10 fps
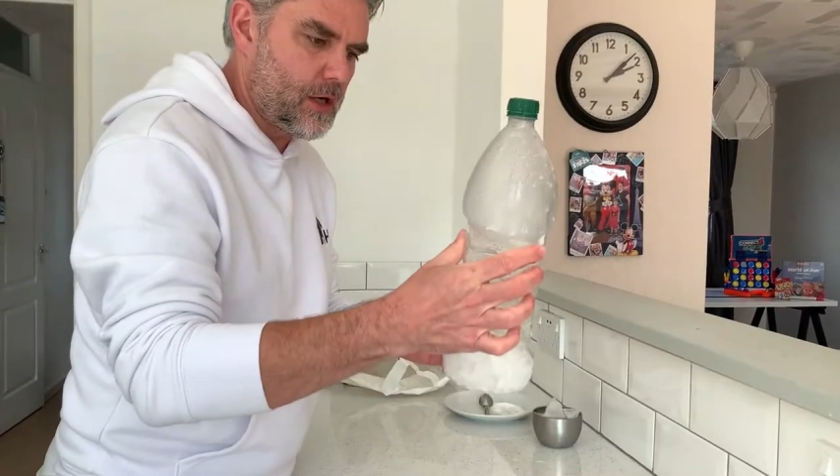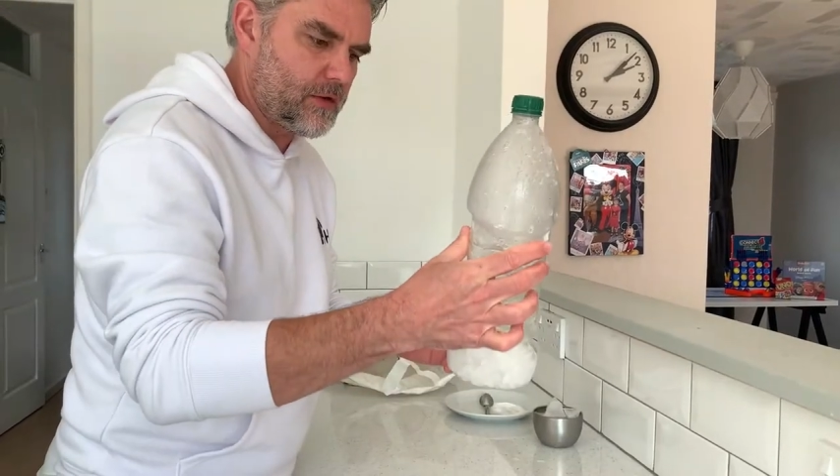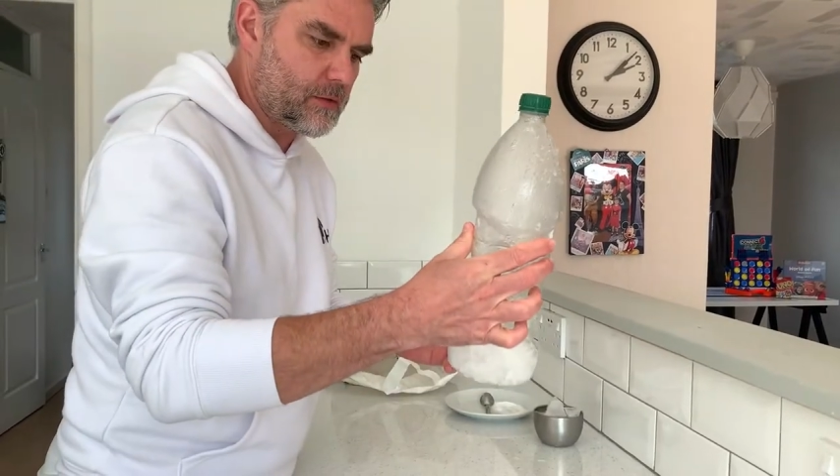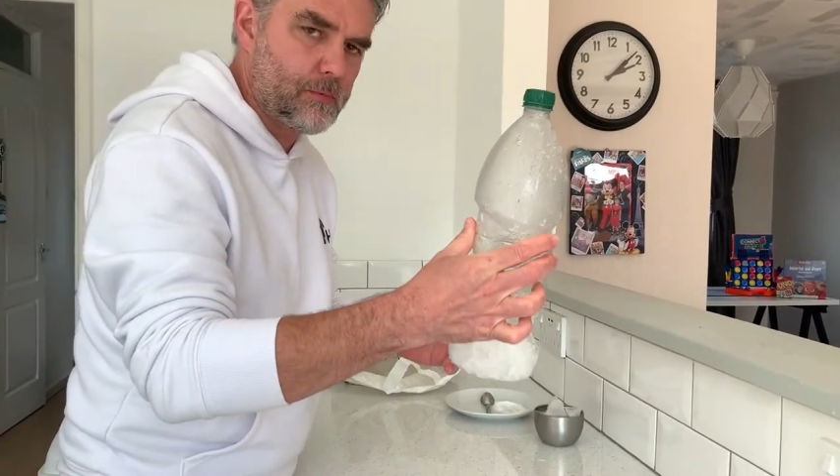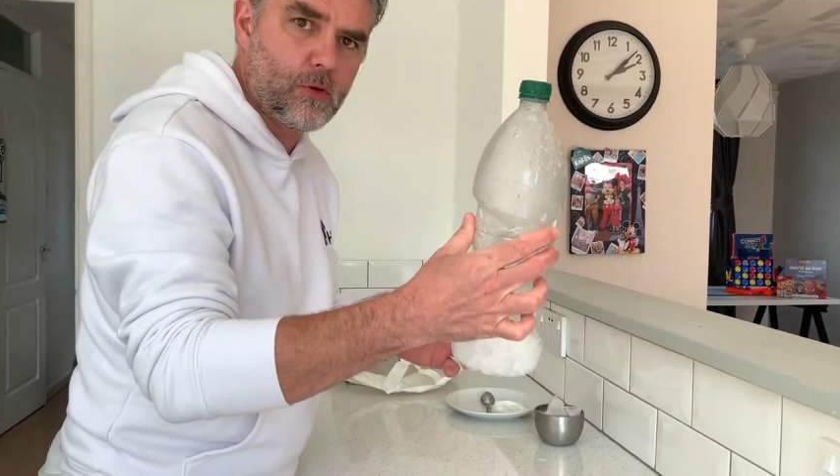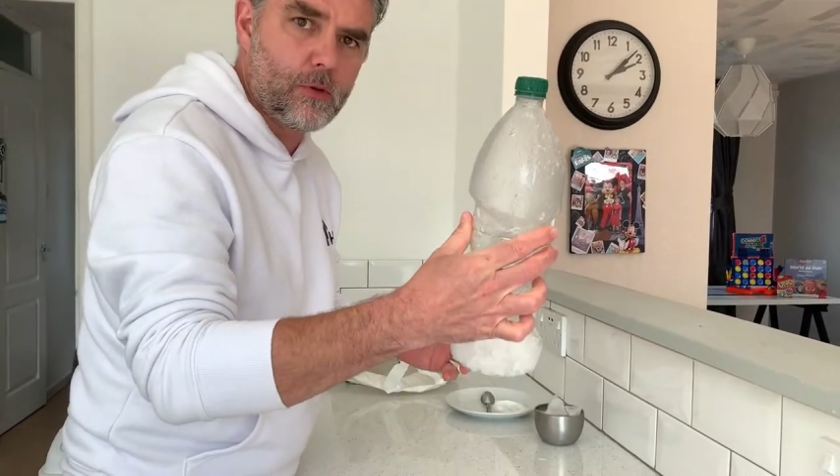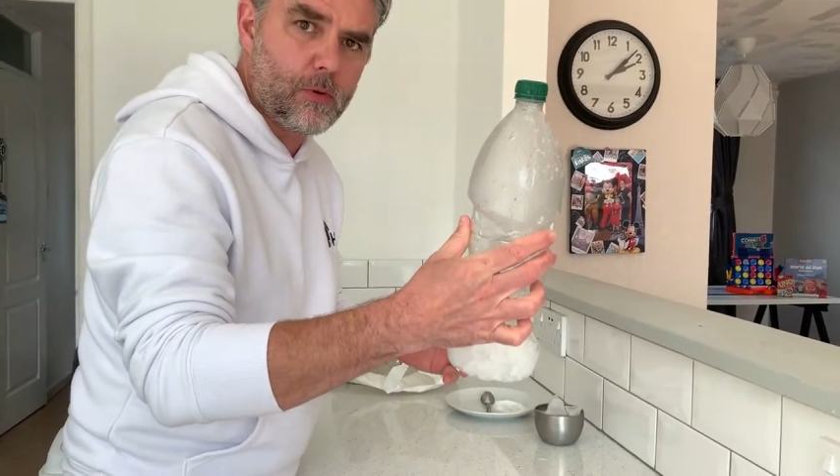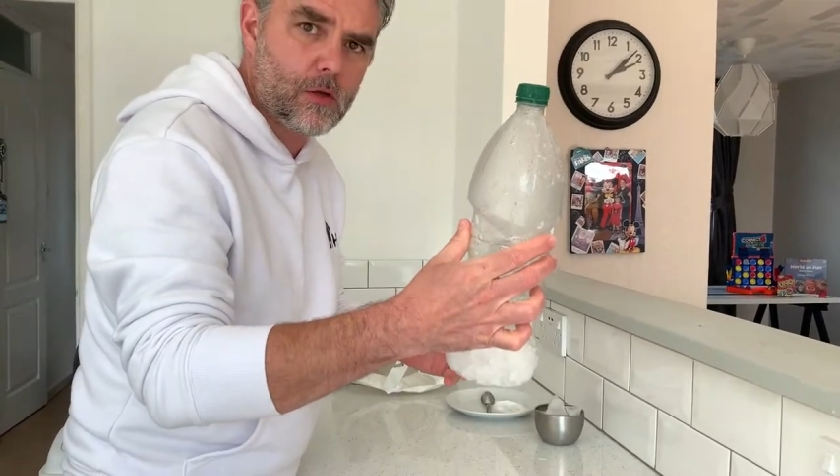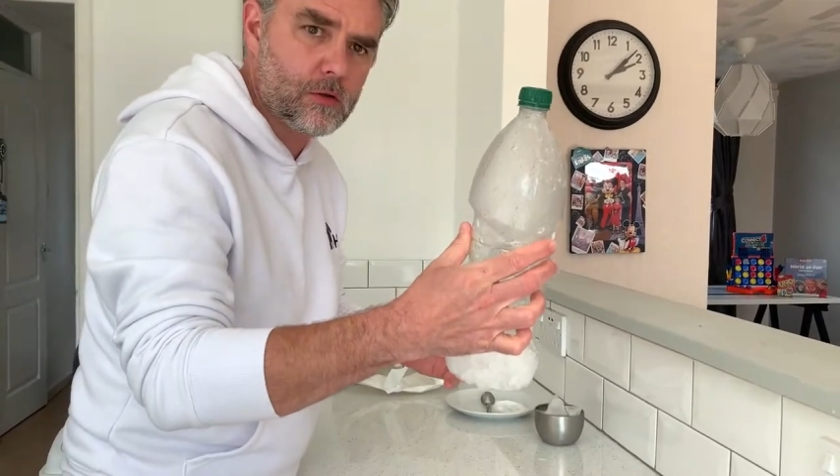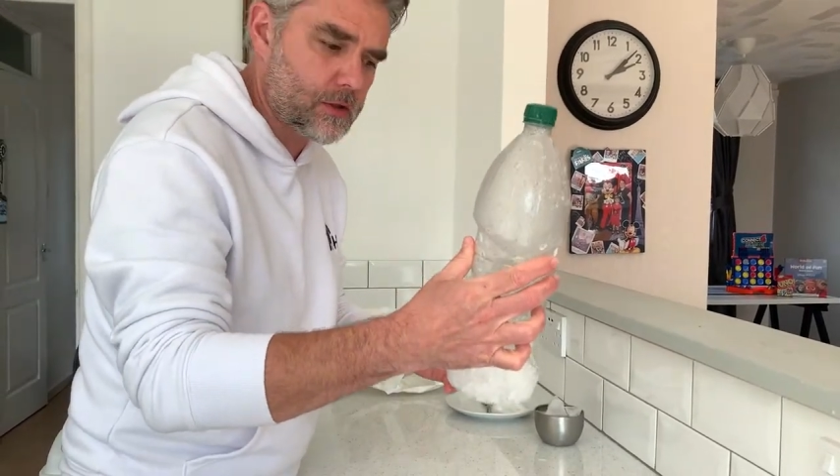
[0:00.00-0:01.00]
I'm gonna put the
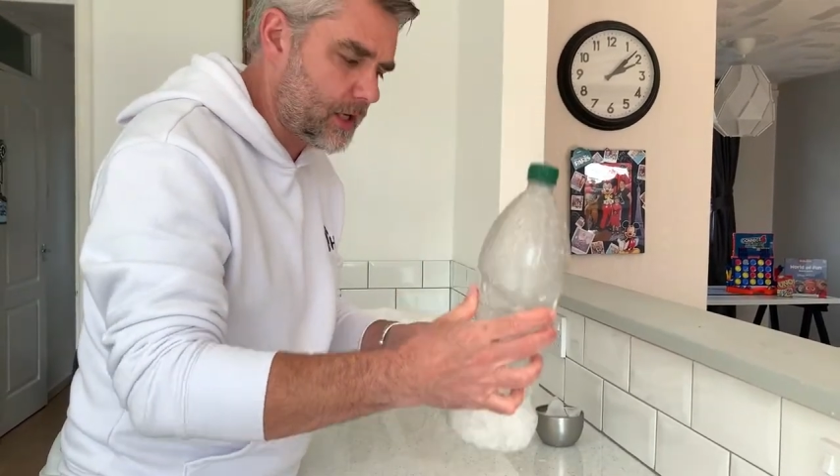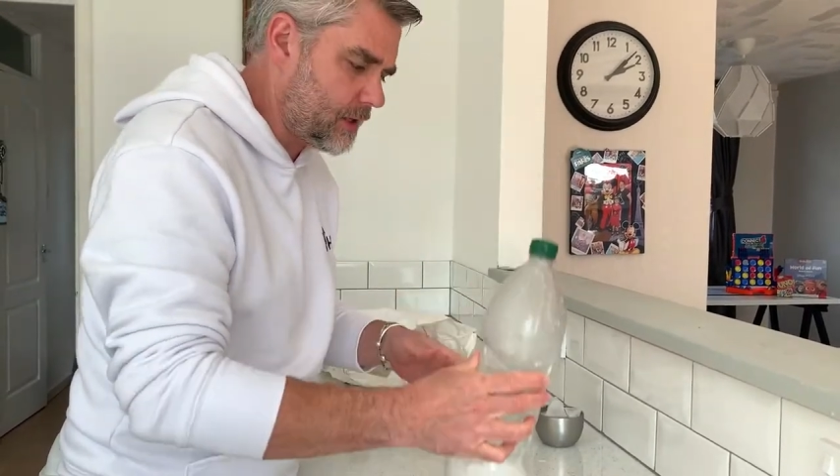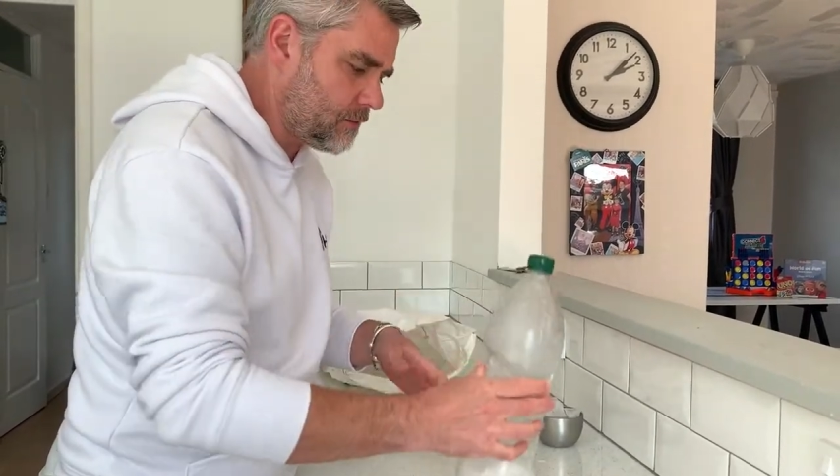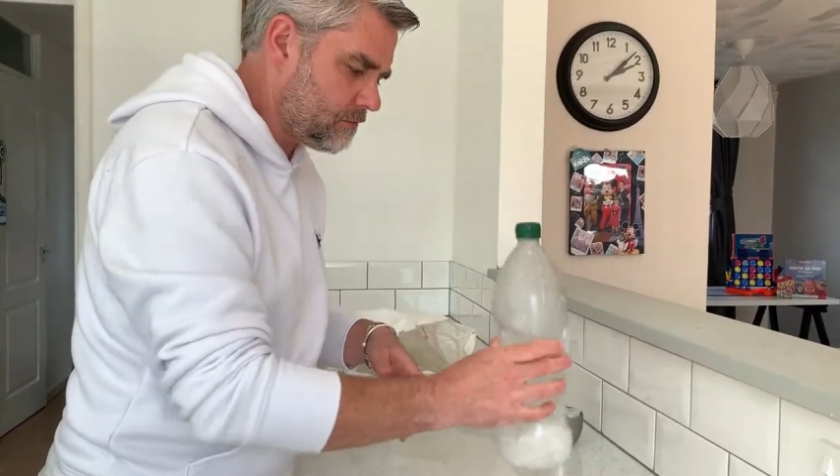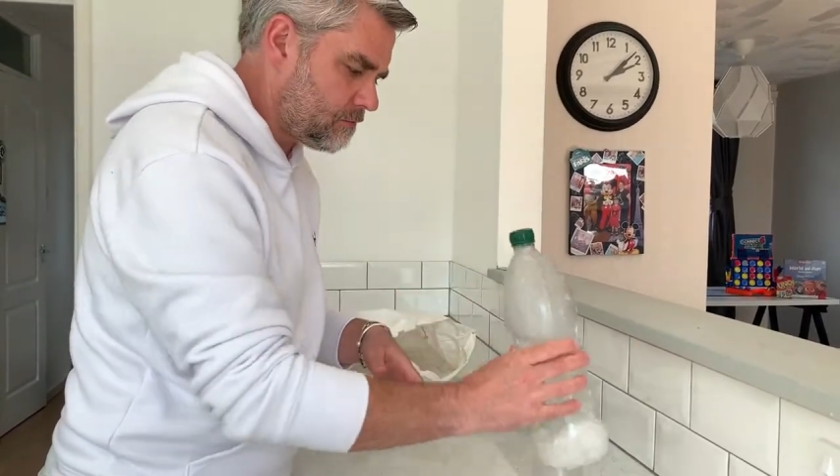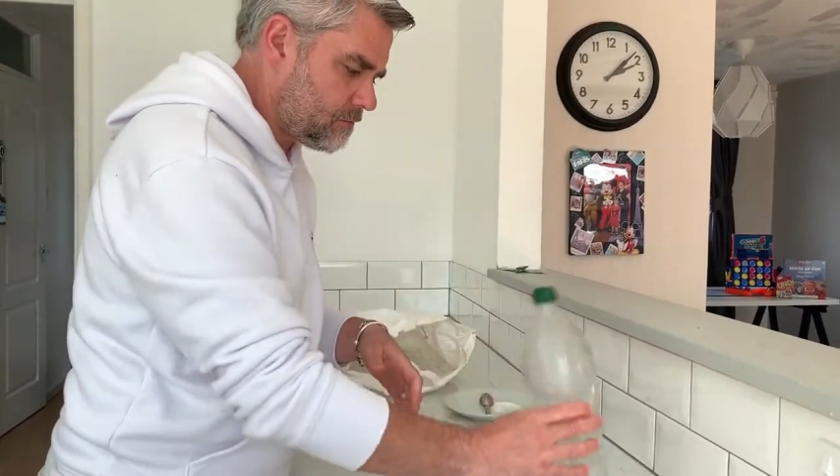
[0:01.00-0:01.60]
bottle down.